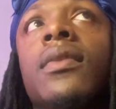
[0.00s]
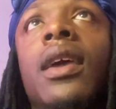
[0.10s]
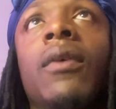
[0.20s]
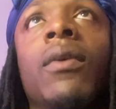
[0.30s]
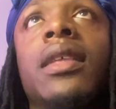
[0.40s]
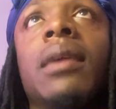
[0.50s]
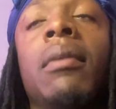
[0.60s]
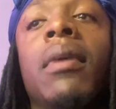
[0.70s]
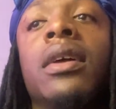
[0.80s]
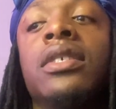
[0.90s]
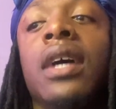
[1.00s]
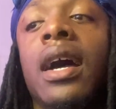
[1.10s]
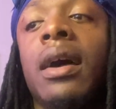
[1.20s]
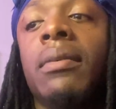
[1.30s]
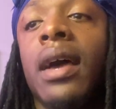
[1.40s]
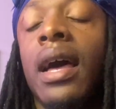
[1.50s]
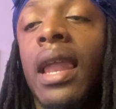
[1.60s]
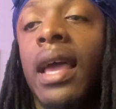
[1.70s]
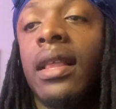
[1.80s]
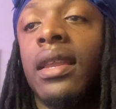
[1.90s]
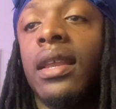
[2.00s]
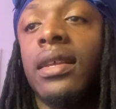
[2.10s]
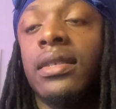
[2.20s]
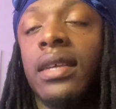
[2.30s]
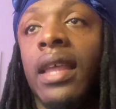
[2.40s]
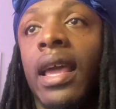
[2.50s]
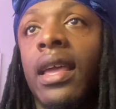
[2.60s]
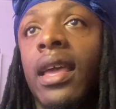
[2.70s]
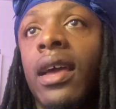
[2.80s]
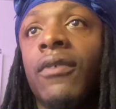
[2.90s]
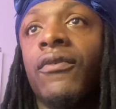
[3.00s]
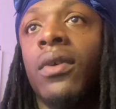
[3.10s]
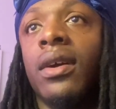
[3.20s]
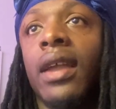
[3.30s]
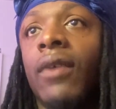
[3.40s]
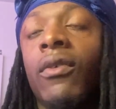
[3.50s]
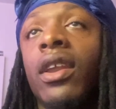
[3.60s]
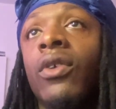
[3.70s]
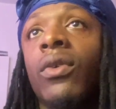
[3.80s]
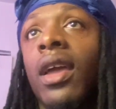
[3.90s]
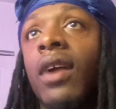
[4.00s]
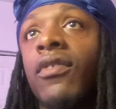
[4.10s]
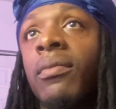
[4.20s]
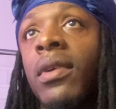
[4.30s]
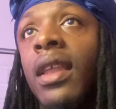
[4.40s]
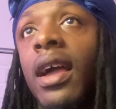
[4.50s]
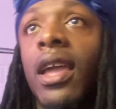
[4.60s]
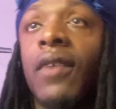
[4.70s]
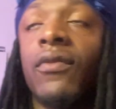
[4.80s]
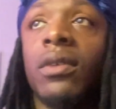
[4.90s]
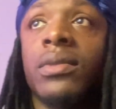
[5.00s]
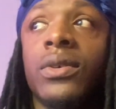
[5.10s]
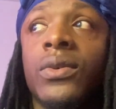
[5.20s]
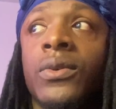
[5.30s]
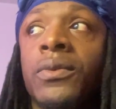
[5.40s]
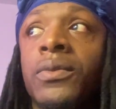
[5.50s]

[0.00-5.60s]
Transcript: And one thing about my job that I like is that they really do care for me, and I care for them too.